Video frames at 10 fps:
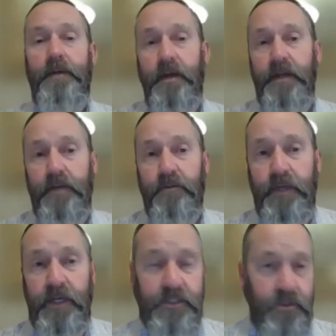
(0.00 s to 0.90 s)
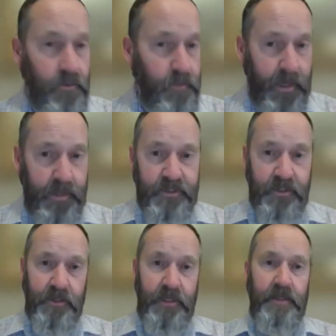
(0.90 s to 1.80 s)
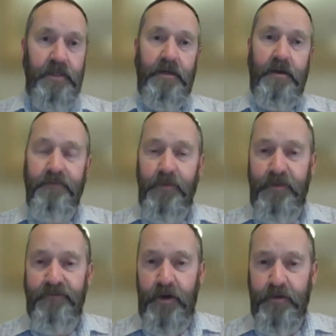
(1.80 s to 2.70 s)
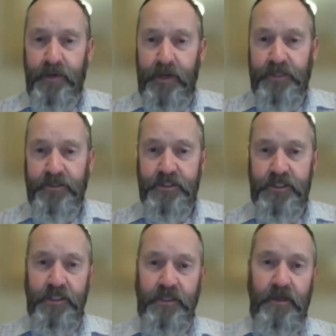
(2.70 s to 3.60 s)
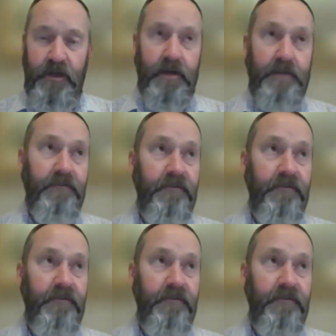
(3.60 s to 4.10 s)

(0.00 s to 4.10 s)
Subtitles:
I can. Yeah, so my name's Tony Deakin. I'm from the Environment Agency. I